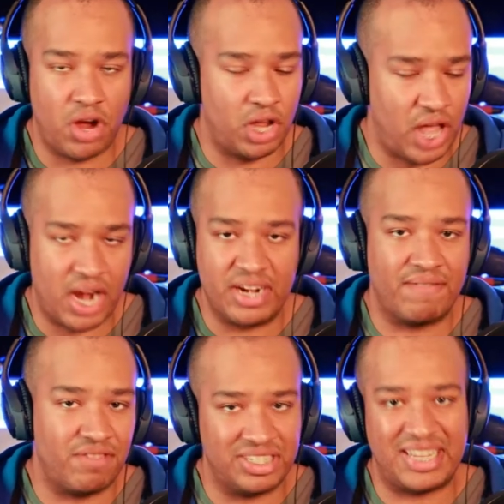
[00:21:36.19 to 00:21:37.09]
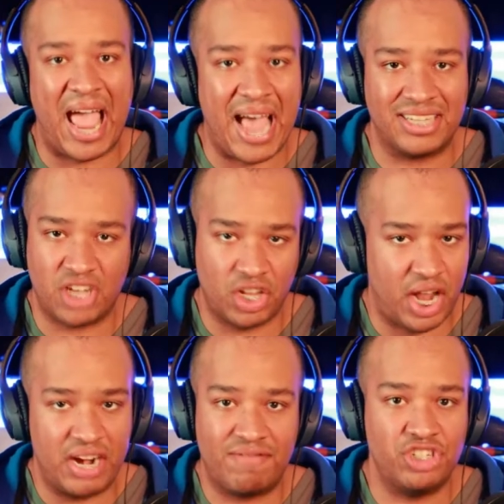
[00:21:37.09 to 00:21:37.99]
a lot of different tasks a lot of
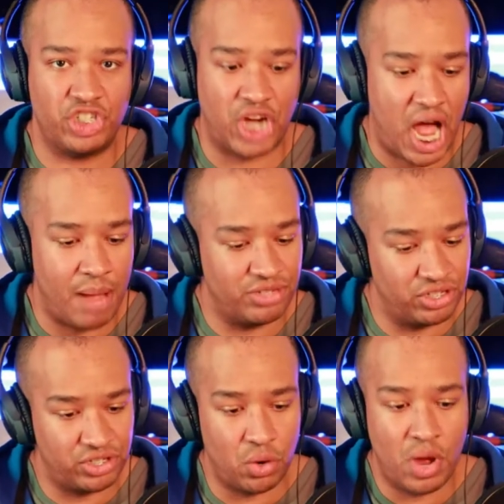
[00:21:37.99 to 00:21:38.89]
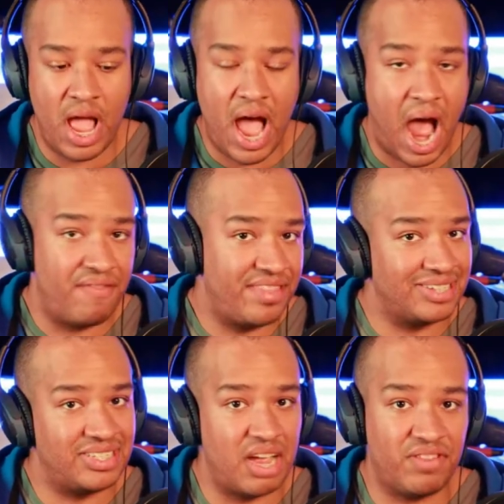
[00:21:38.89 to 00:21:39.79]
different jobs and so i think that's
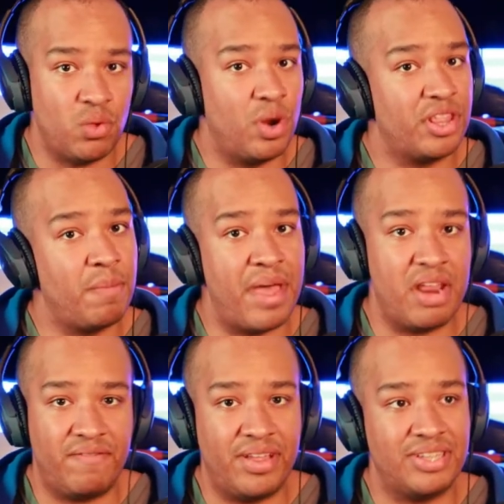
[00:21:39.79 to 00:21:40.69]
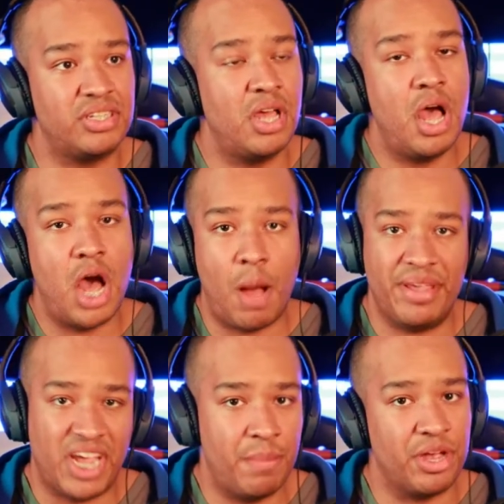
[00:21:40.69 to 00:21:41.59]
definitely one of the benefits of
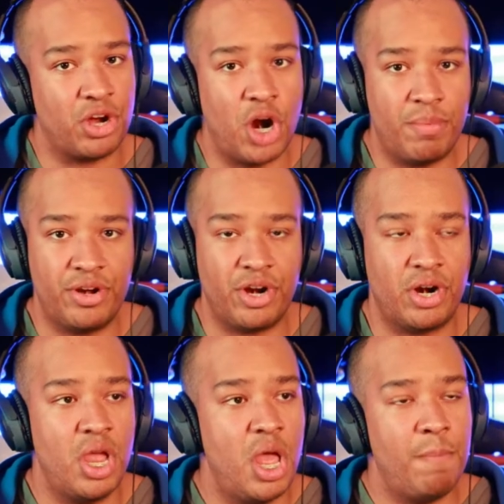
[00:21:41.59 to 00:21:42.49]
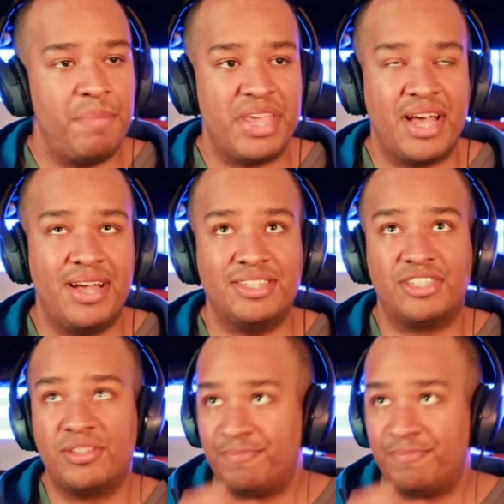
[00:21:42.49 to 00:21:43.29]
becoming a carpenter because